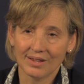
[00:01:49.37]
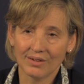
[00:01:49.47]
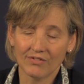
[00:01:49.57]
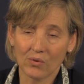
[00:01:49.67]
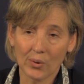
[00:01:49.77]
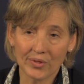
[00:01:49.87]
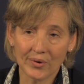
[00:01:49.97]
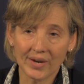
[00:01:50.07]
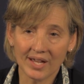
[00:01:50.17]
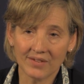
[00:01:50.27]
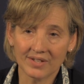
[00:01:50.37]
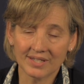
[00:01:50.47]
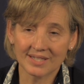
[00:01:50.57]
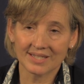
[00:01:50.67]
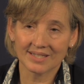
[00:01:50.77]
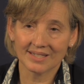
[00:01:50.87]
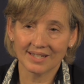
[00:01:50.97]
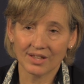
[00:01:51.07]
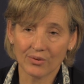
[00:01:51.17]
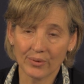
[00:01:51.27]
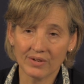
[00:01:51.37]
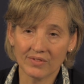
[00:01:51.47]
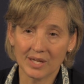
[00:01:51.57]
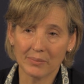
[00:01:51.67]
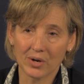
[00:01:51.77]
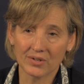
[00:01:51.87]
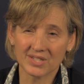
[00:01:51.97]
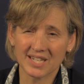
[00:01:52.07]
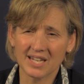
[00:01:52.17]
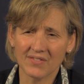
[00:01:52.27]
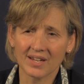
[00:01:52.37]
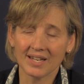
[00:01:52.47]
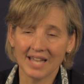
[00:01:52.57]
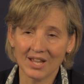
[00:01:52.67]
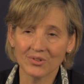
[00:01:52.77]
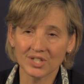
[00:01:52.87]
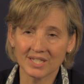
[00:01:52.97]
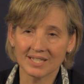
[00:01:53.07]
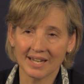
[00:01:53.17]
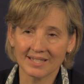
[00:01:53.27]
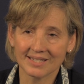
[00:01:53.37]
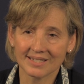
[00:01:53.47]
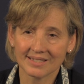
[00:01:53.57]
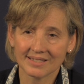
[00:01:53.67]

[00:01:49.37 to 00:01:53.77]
The 4 that are ahead of us, 3 of them are significant energy states.